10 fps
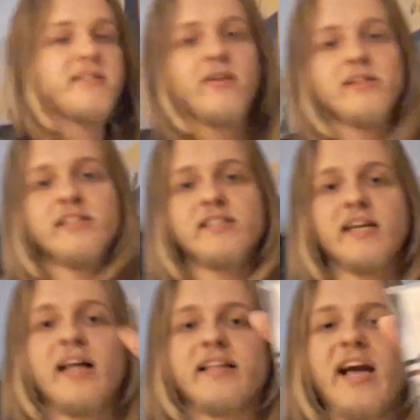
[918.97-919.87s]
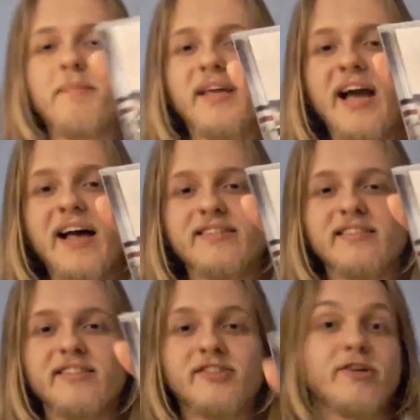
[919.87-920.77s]
not least, I got
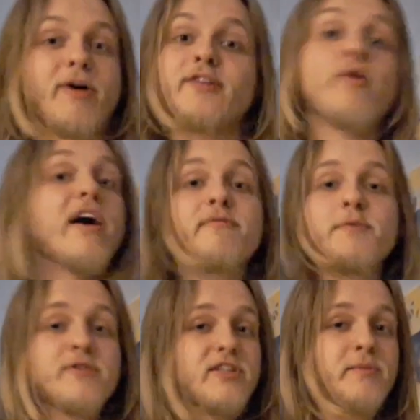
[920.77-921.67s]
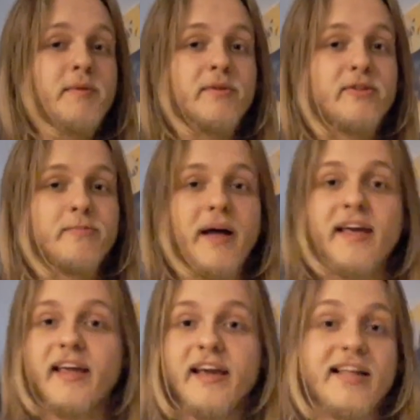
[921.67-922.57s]
Kamikaze. So I don't have Music to Be Murdered By
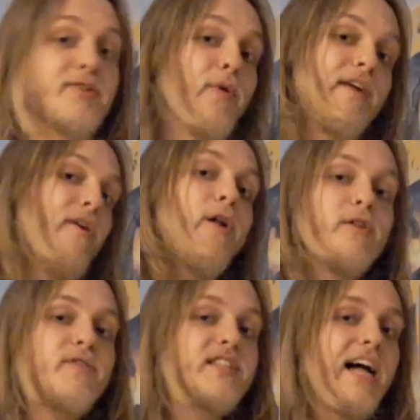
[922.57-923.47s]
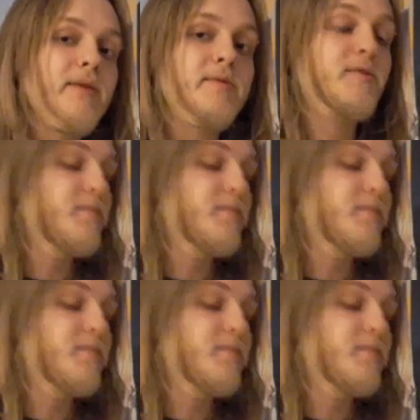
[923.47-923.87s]
again. I don't have all of his albums,